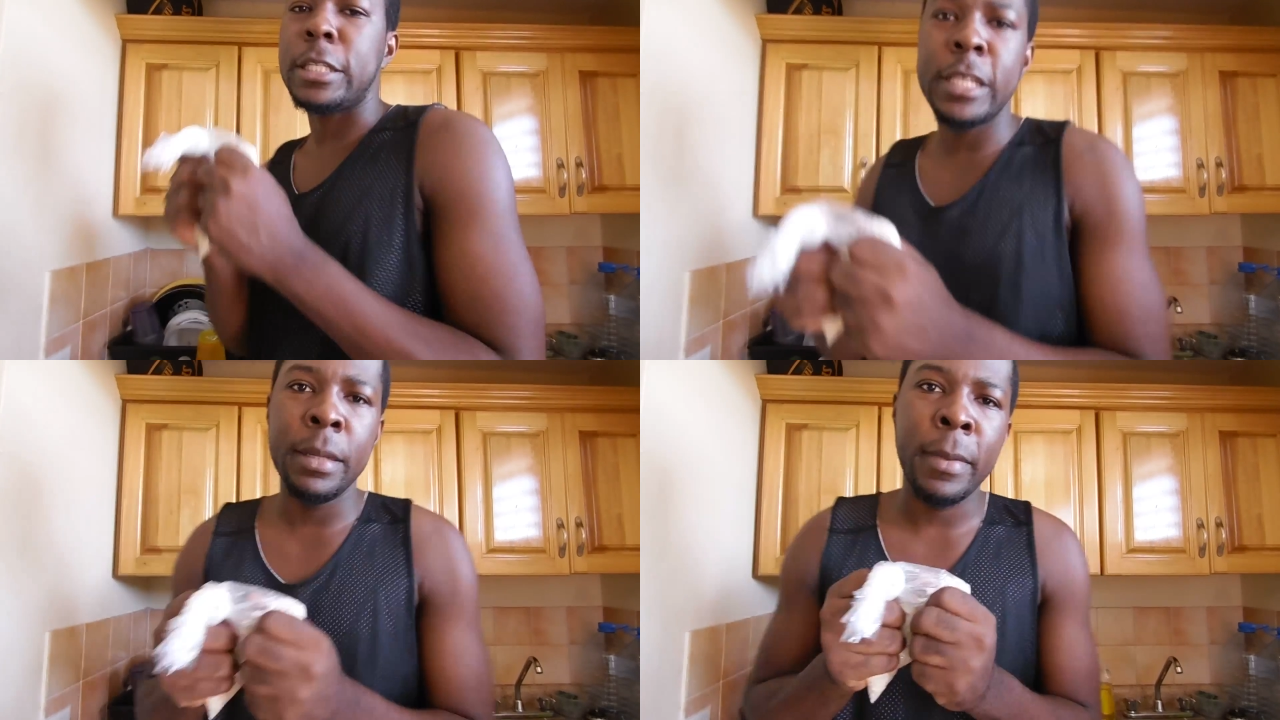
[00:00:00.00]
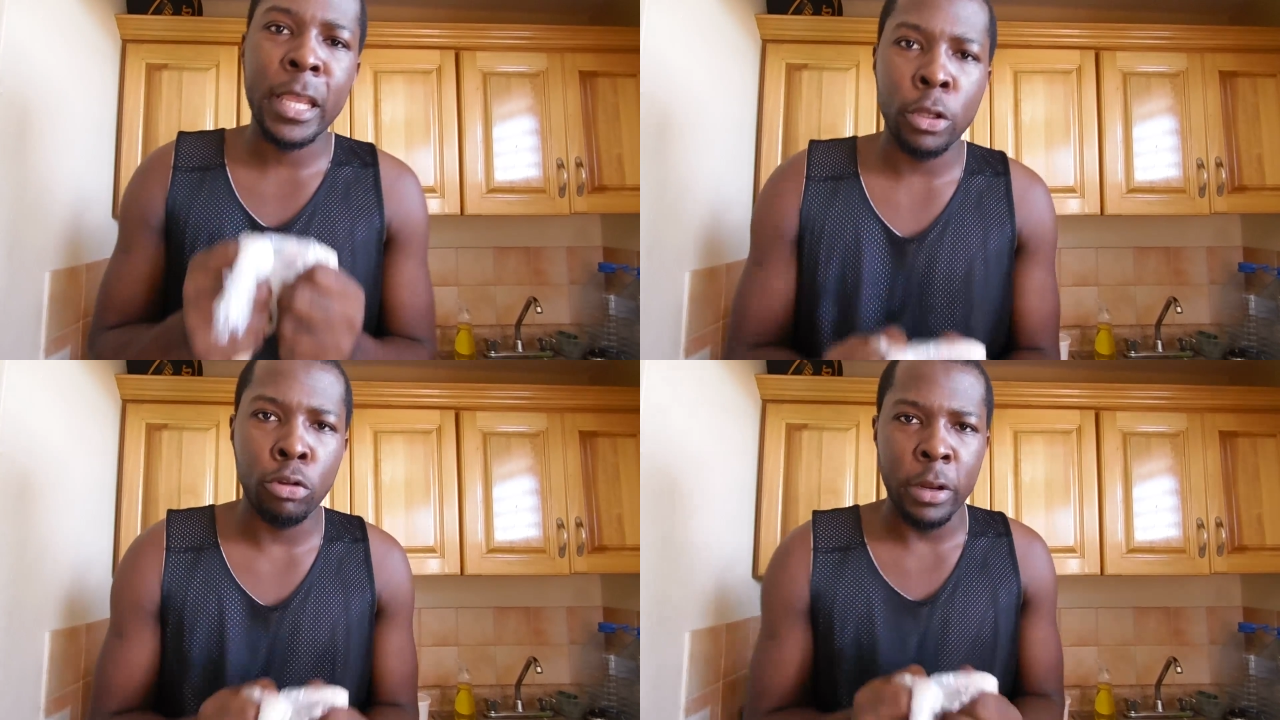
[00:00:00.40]
Chin, make
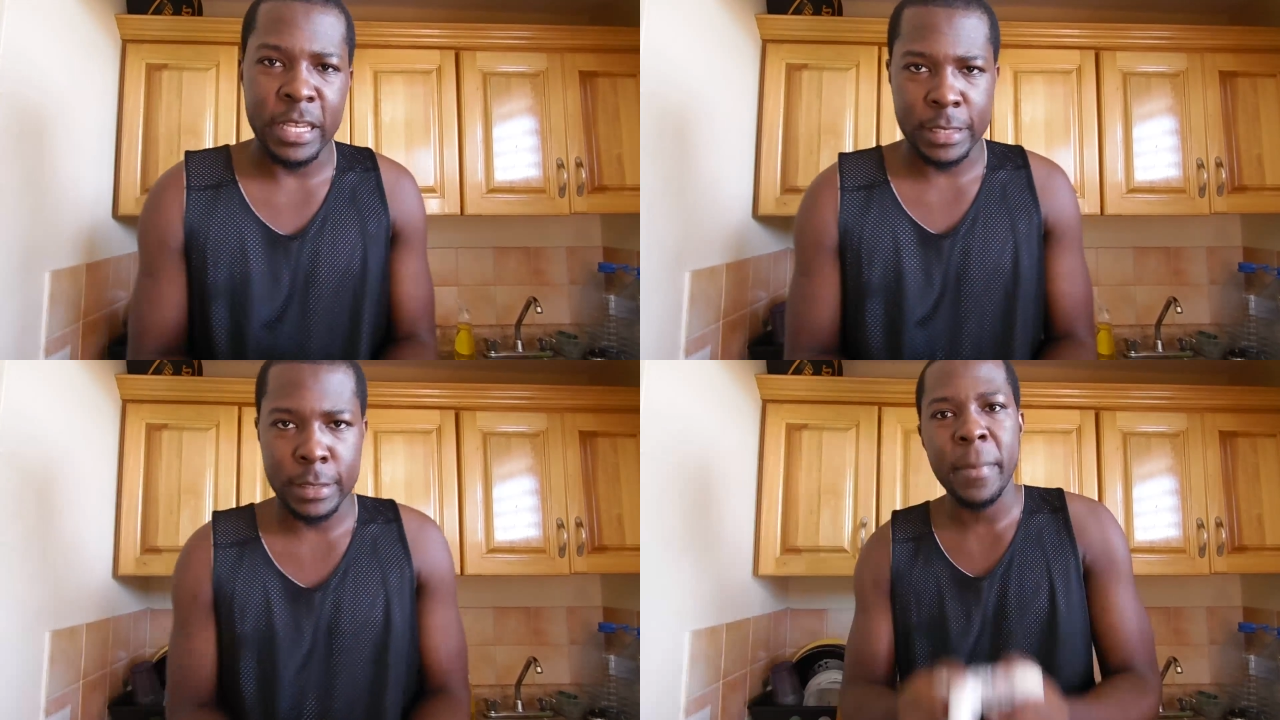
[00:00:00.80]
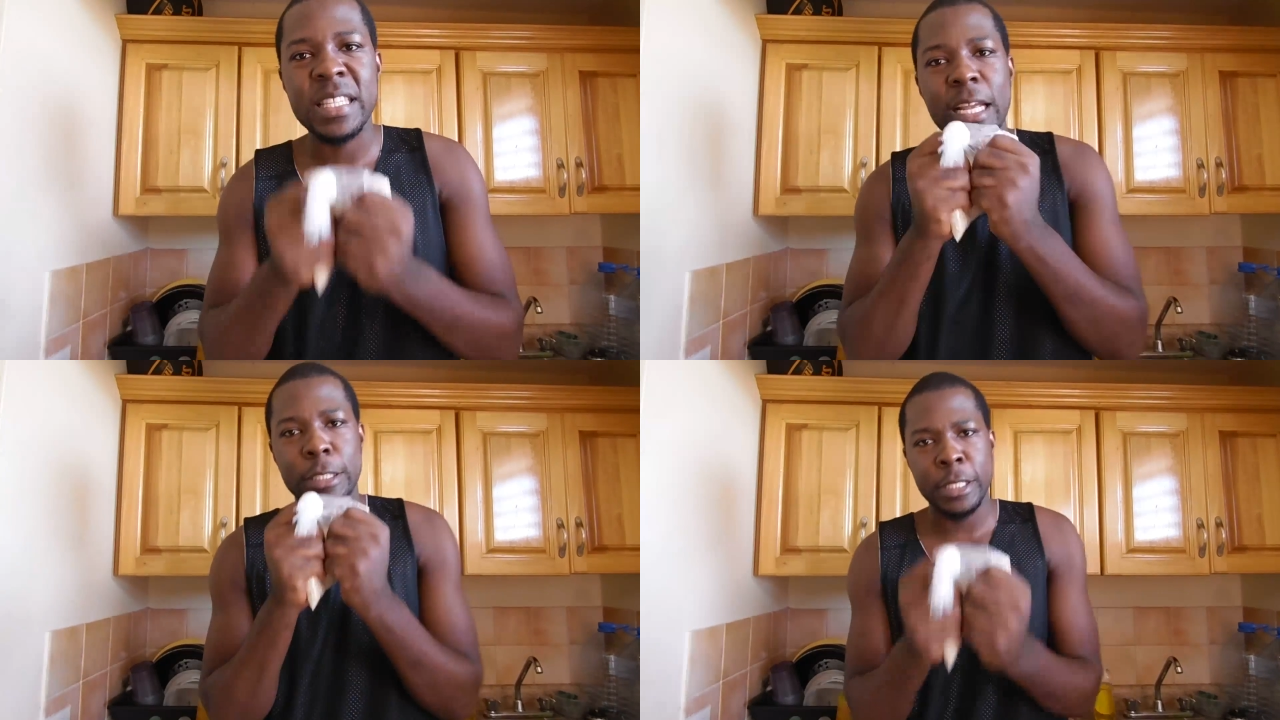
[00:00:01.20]
you do this.
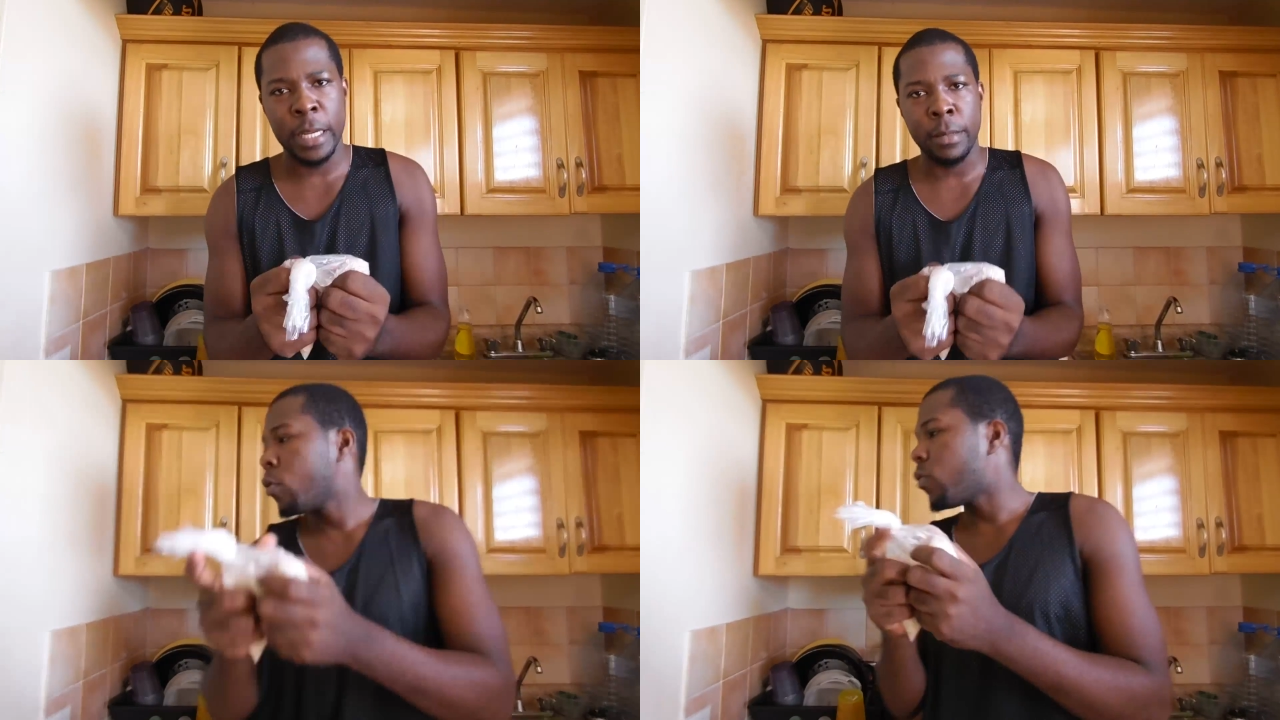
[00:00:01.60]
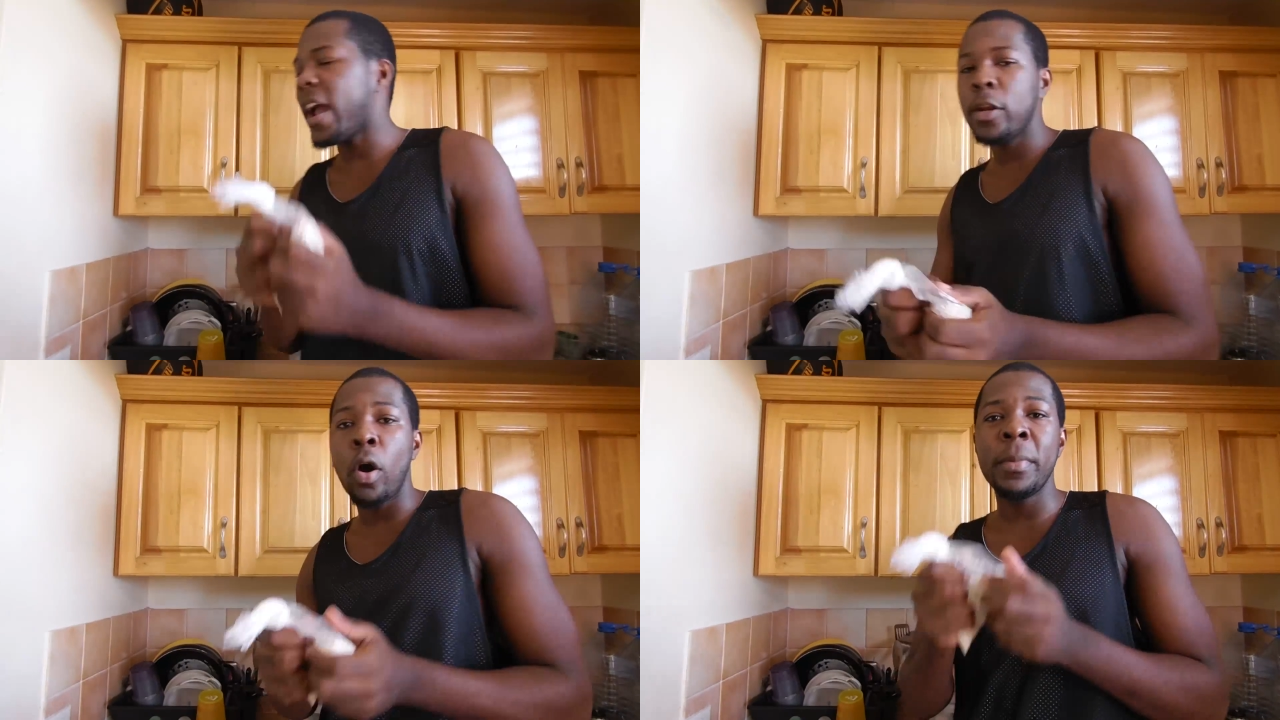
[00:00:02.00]
Mr. Chin,
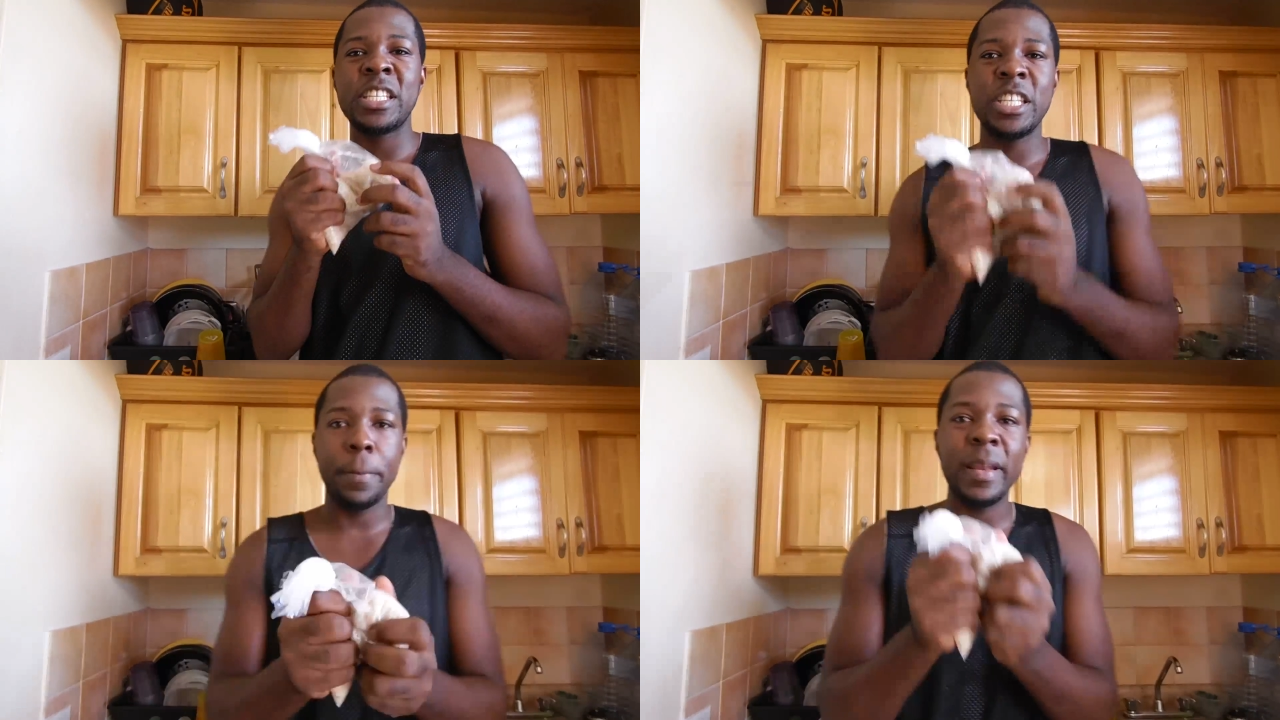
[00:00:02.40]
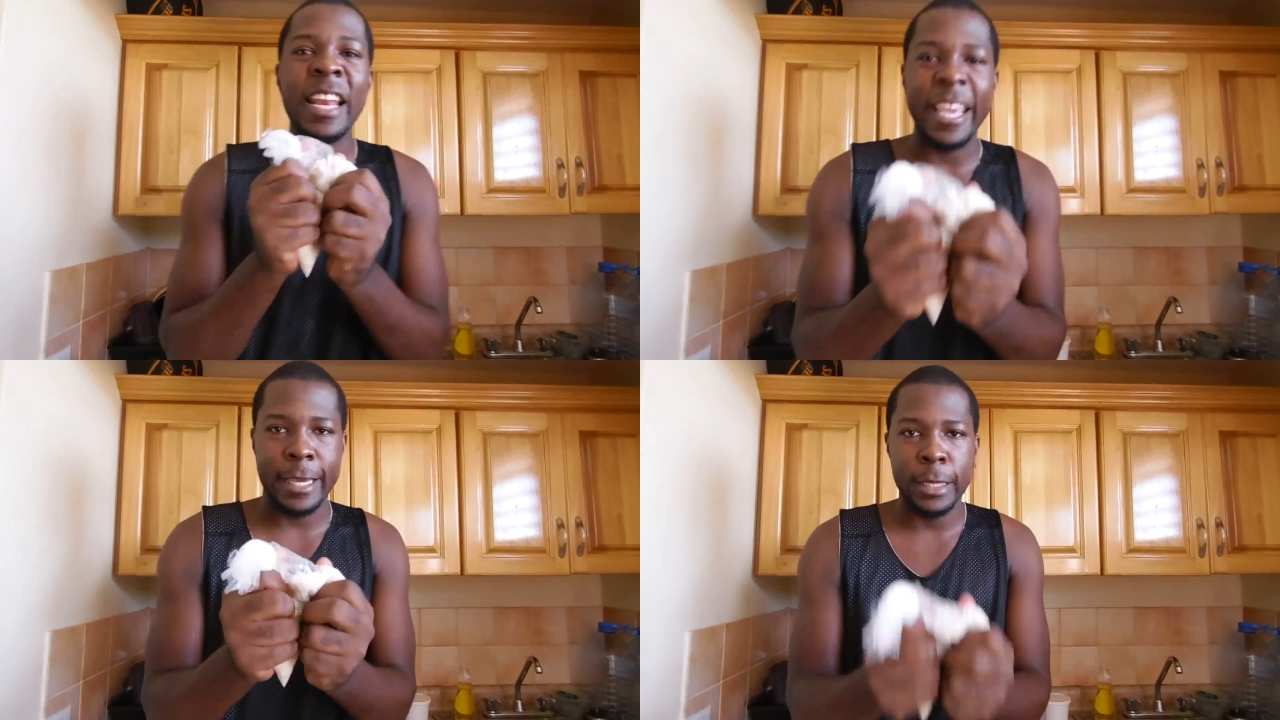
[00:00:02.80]
right now me chip
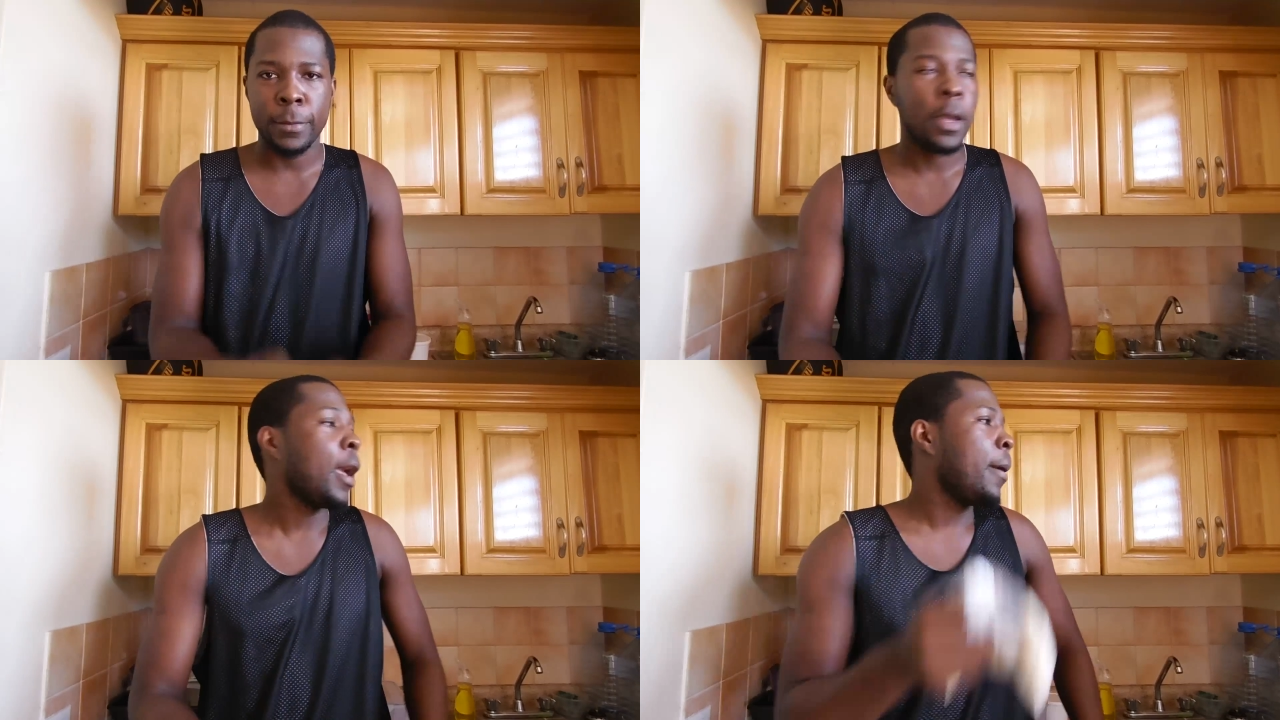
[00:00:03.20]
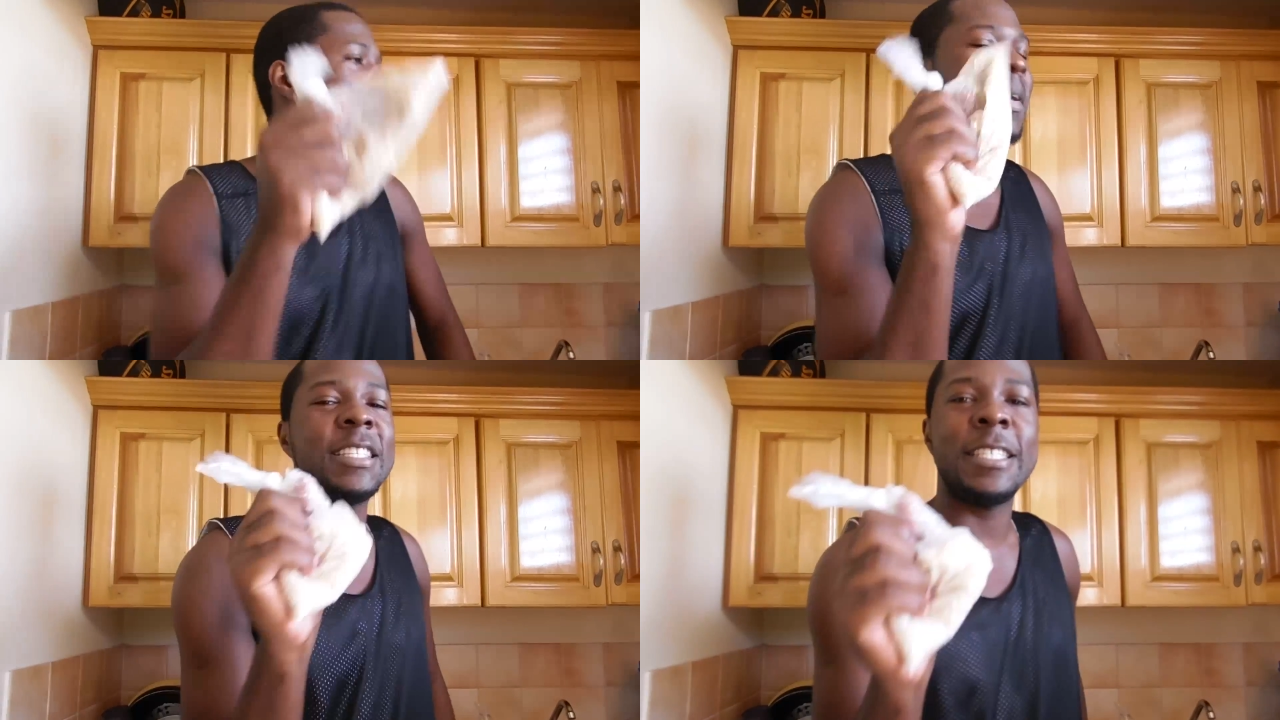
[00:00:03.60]
lick.
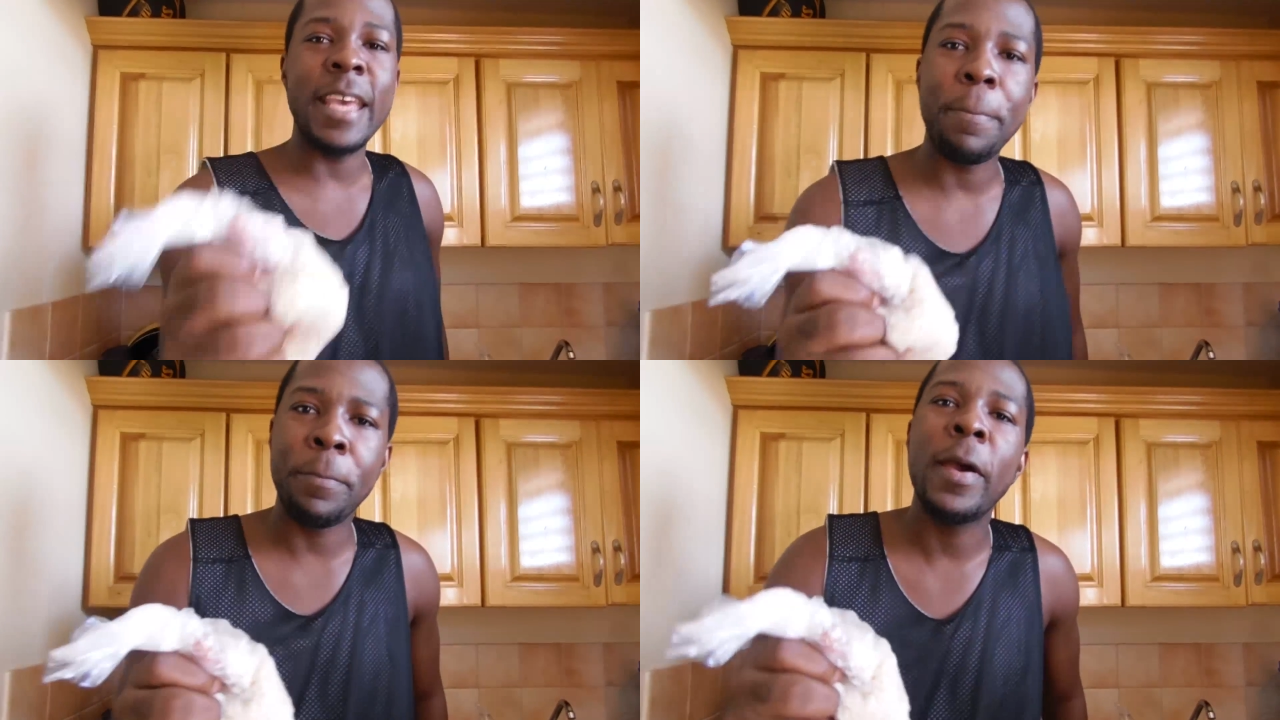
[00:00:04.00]
Me chip